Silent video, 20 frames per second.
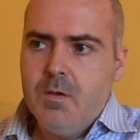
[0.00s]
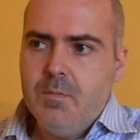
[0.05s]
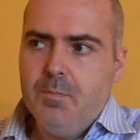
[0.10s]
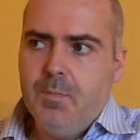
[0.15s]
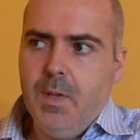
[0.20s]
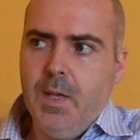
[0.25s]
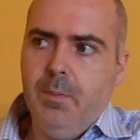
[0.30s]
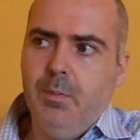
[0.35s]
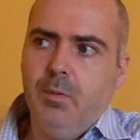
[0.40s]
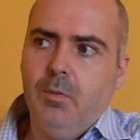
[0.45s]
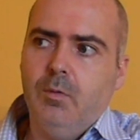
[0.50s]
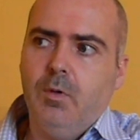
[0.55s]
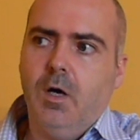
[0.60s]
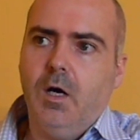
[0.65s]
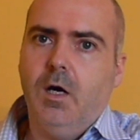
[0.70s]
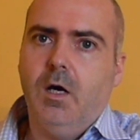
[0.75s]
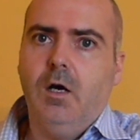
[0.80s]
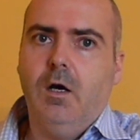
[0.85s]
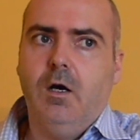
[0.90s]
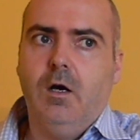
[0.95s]
People
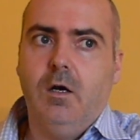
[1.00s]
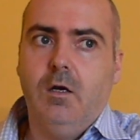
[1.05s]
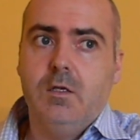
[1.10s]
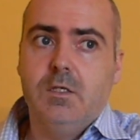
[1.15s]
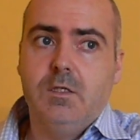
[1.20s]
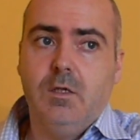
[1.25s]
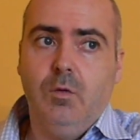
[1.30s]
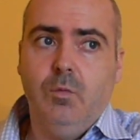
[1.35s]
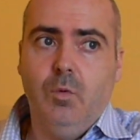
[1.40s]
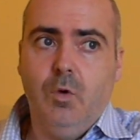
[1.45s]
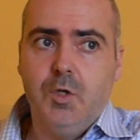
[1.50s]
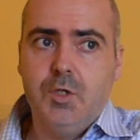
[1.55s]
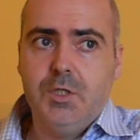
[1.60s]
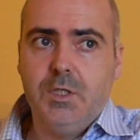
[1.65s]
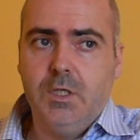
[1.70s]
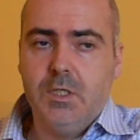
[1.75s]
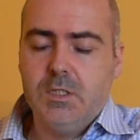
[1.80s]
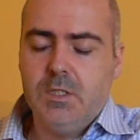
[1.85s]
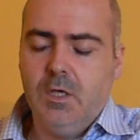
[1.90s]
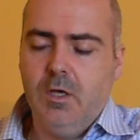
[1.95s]
are still watching
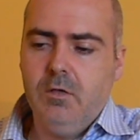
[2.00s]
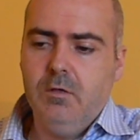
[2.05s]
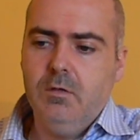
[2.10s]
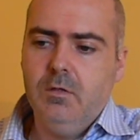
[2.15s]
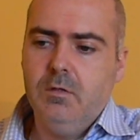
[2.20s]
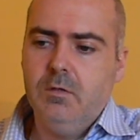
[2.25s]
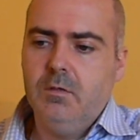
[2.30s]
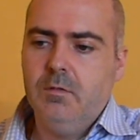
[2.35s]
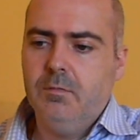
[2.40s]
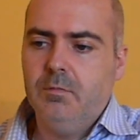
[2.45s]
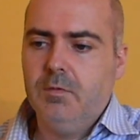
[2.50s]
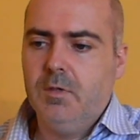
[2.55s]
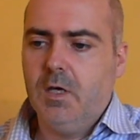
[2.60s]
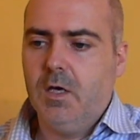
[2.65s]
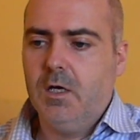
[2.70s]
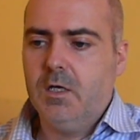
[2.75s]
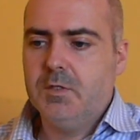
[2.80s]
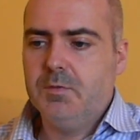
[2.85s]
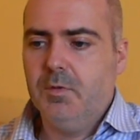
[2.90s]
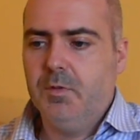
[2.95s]
us now.
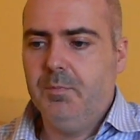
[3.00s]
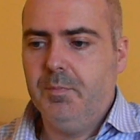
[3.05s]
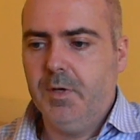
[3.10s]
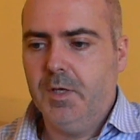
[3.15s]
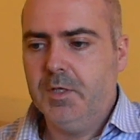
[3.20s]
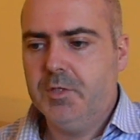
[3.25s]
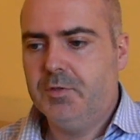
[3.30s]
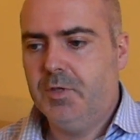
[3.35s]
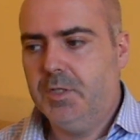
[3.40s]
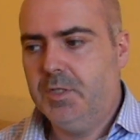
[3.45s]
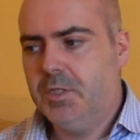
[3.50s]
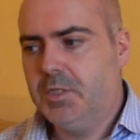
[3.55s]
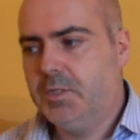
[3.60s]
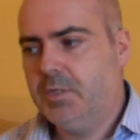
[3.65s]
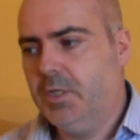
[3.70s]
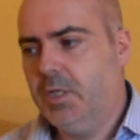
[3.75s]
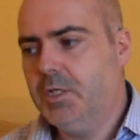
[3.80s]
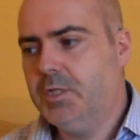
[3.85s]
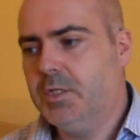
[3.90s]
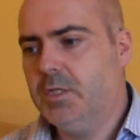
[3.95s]
Cars with British
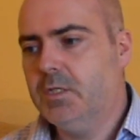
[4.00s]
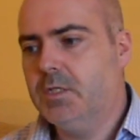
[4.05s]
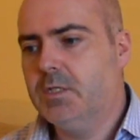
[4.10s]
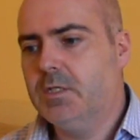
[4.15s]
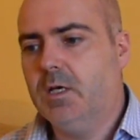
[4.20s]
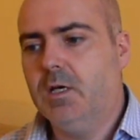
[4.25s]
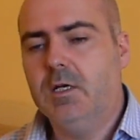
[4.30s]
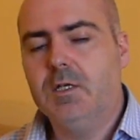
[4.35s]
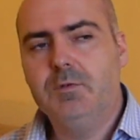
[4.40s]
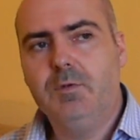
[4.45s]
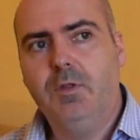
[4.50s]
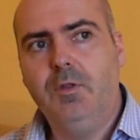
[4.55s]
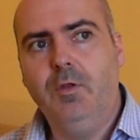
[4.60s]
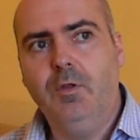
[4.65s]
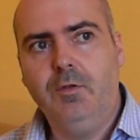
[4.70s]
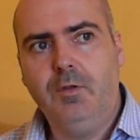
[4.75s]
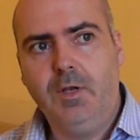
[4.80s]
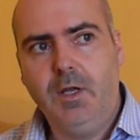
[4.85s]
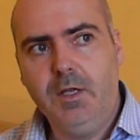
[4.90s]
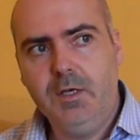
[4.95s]
registrations, cars with
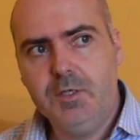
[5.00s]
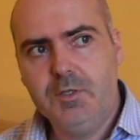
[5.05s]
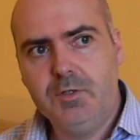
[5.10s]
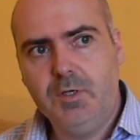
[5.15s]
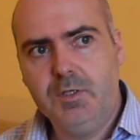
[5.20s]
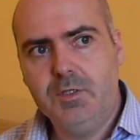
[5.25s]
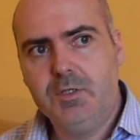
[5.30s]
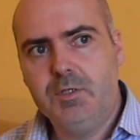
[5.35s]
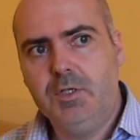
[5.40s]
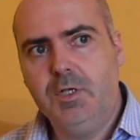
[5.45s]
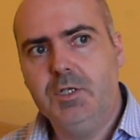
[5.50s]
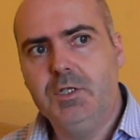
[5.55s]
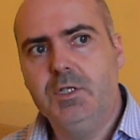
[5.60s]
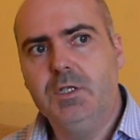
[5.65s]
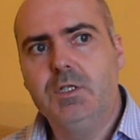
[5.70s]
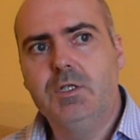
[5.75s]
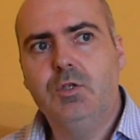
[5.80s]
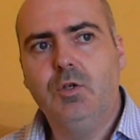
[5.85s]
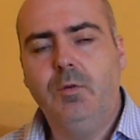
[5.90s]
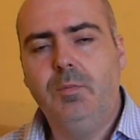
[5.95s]
Northern Irish
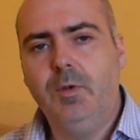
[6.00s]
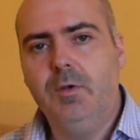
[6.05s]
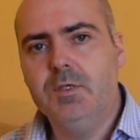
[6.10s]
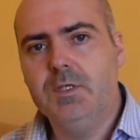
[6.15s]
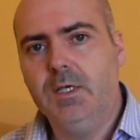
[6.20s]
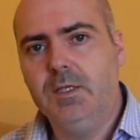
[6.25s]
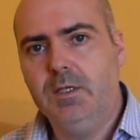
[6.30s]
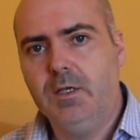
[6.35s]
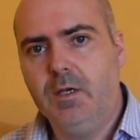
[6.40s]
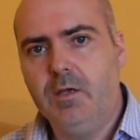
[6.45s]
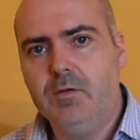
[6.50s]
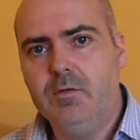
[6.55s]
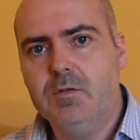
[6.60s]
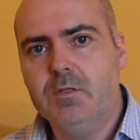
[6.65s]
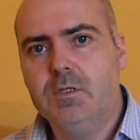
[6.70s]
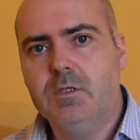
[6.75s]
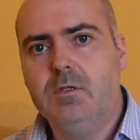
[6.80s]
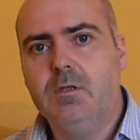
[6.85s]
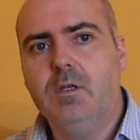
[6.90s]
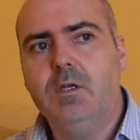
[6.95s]
registrations stop outside the
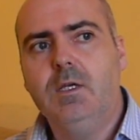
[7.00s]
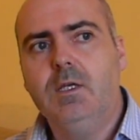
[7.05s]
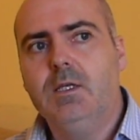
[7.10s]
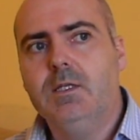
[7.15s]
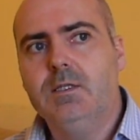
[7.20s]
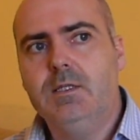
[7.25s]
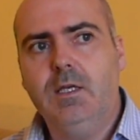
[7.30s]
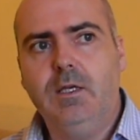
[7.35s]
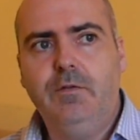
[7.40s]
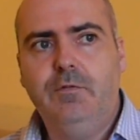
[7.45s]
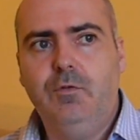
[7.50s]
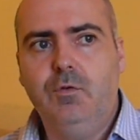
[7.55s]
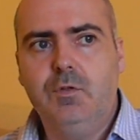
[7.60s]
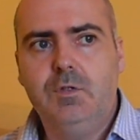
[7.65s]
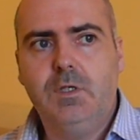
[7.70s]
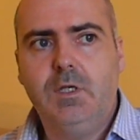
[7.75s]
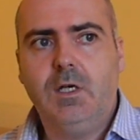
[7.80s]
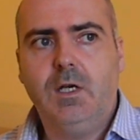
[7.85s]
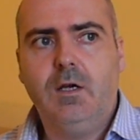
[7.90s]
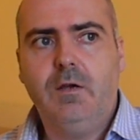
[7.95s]
house, take
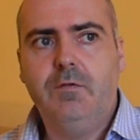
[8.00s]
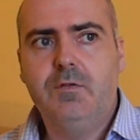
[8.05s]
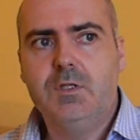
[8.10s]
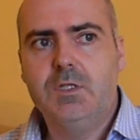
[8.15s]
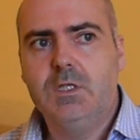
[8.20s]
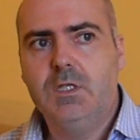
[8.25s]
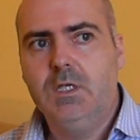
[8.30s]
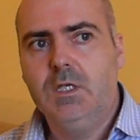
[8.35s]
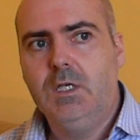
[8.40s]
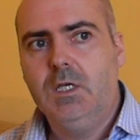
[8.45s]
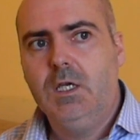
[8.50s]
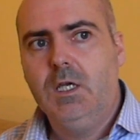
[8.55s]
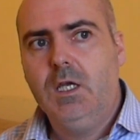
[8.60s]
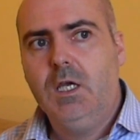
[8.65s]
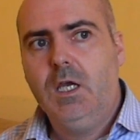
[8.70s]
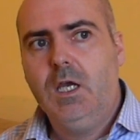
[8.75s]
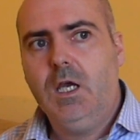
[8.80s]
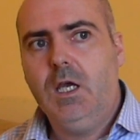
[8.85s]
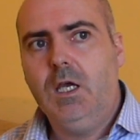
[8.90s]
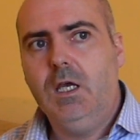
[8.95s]
photographs,
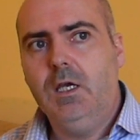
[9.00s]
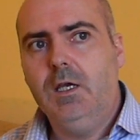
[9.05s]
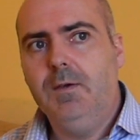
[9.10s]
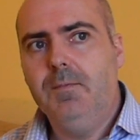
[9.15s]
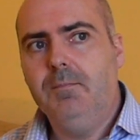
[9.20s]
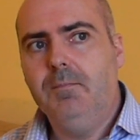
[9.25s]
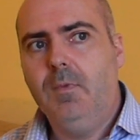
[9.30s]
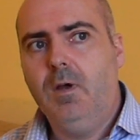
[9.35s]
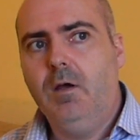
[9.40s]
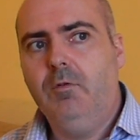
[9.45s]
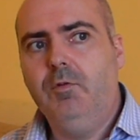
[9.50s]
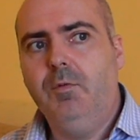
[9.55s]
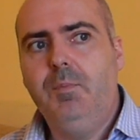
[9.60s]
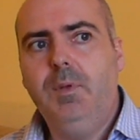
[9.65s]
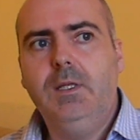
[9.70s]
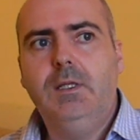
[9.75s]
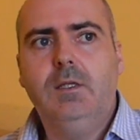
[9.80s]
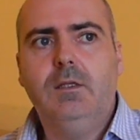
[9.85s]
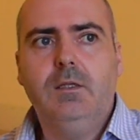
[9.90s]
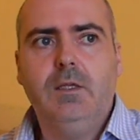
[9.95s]
and
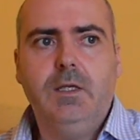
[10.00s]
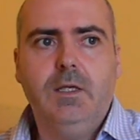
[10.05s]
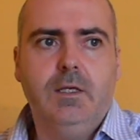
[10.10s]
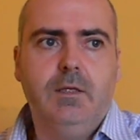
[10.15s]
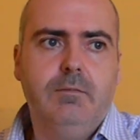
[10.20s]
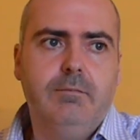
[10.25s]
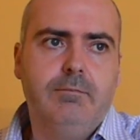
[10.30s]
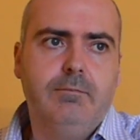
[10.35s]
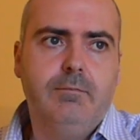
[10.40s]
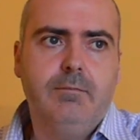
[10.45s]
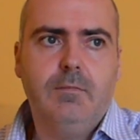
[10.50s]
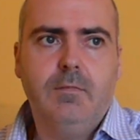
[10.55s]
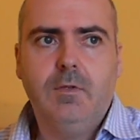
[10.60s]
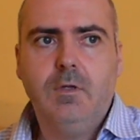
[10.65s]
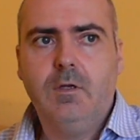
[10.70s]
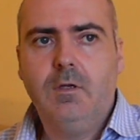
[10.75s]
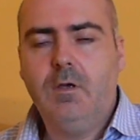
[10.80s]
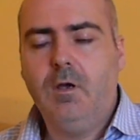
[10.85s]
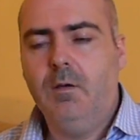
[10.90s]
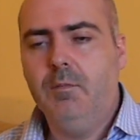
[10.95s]
repeatedly
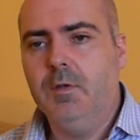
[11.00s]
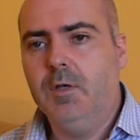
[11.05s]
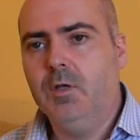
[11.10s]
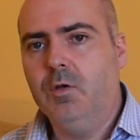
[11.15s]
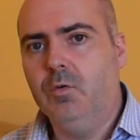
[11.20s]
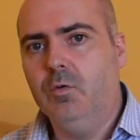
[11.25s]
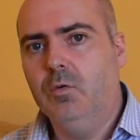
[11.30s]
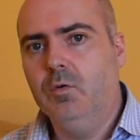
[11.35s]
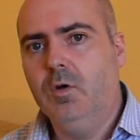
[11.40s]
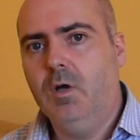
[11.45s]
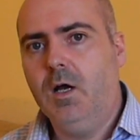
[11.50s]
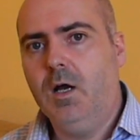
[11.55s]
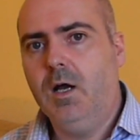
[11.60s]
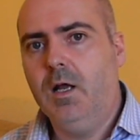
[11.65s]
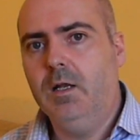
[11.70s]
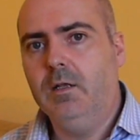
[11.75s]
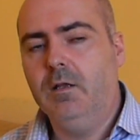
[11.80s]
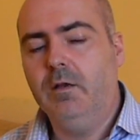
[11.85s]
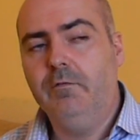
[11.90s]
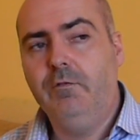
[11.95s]
come and go,
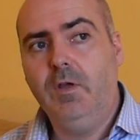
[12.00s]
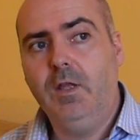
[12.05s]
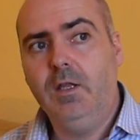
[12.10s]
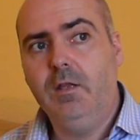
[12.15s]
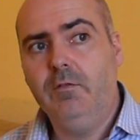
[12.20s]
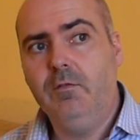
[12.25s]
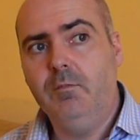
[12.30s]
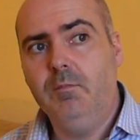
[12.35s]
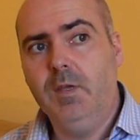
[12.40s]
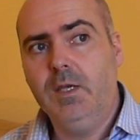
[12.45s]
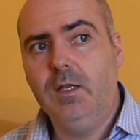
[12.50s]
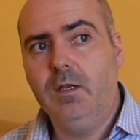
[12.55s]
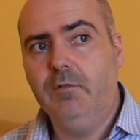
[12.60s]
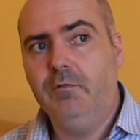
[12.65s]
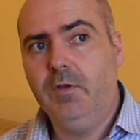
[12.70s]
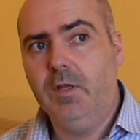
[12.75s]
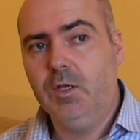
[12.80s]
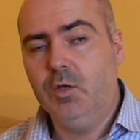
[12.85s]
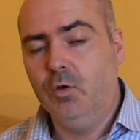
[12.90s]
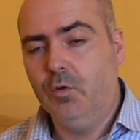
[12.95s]
and are making it
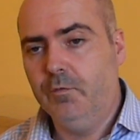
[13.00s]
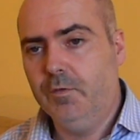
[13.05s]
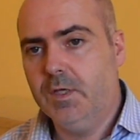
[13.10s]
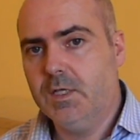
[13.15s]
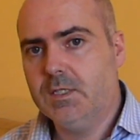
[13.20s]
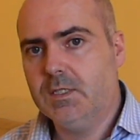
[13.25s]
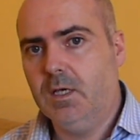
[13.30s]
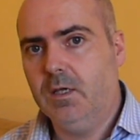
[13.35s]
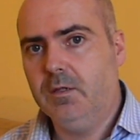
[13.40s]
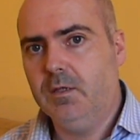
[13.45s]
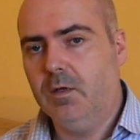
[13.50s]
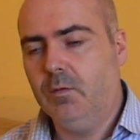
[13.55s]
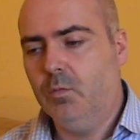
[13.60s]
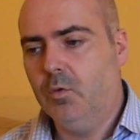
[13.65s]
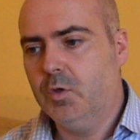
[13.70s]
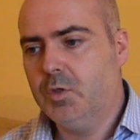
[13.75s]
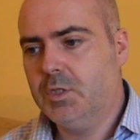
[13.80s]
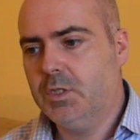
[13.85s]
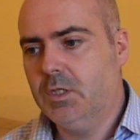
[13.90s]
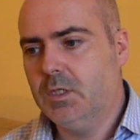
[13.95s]
very obvious that they are
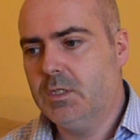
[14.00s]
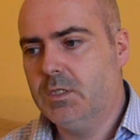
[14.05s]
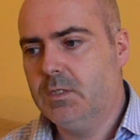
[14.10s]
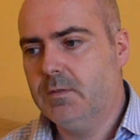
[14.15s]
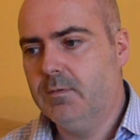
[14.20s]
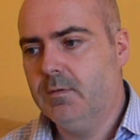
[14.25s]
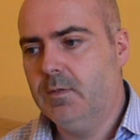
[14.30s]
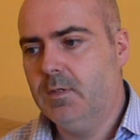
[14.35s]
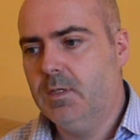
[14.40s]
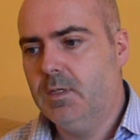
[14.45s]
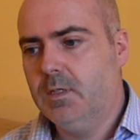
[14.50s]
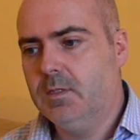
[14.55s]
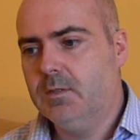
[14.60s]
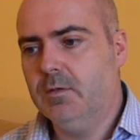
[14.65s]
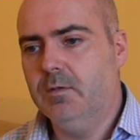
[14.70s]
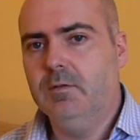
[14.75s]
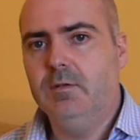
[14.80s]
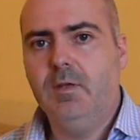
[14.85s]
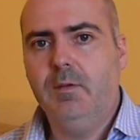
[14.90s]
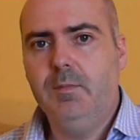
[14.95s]
watching us to
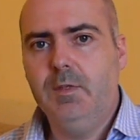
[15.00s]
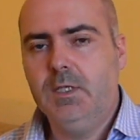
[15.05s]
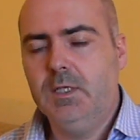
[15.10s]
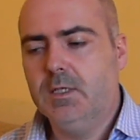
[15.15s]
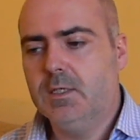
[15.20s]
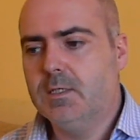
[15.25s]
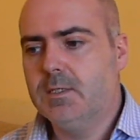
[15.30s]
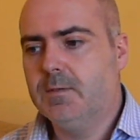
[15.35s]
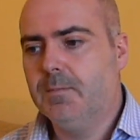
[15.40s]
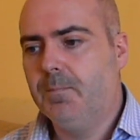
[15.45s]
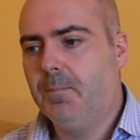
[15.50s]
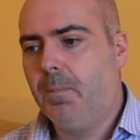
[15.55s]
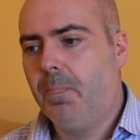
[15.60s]
intimidate us.